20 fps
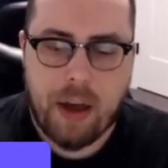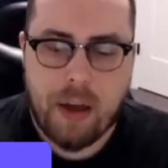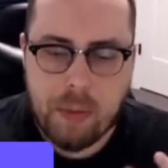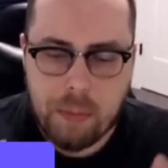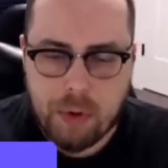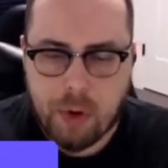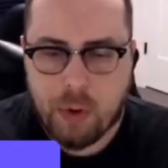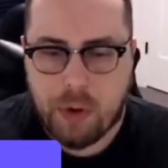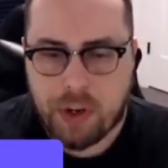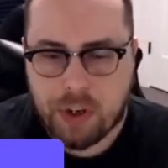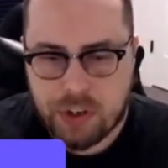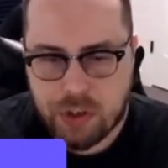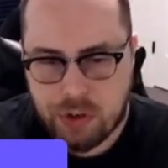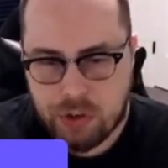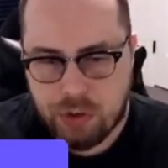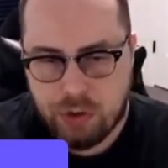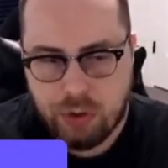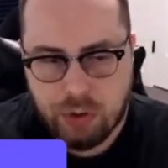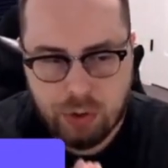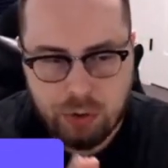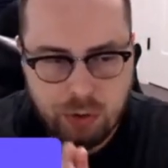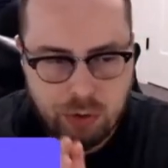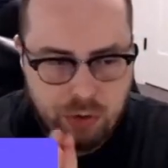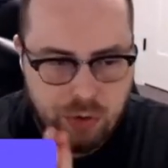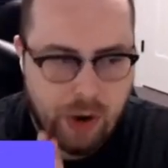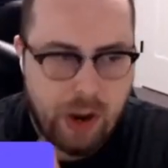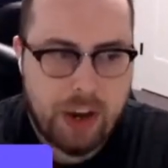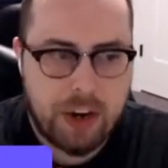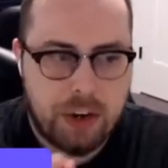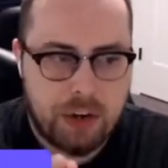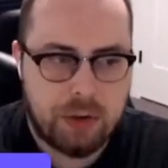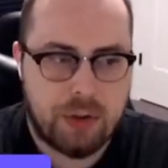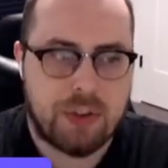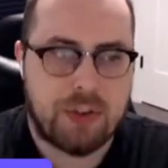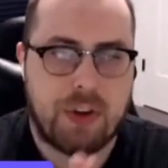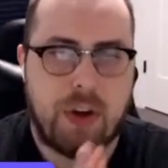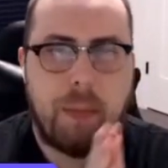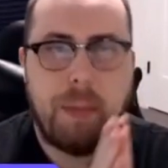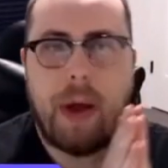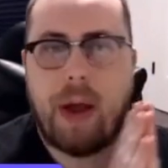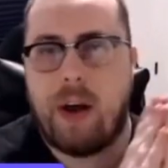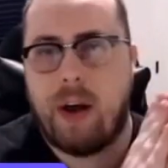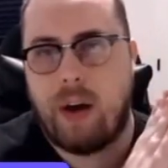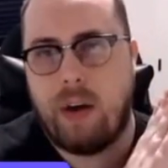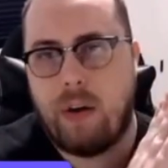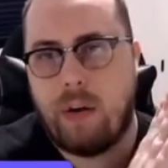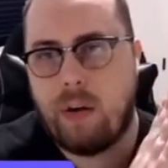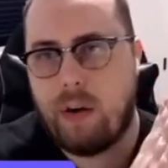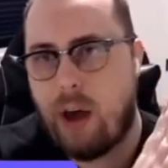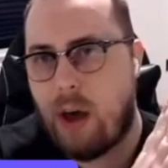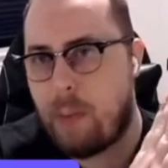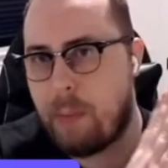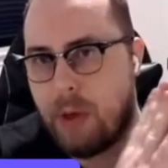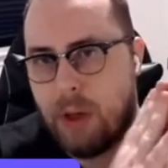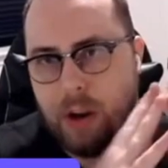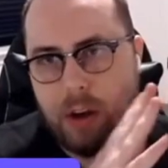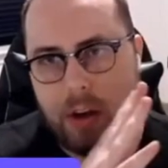I am going to try to do this on my own.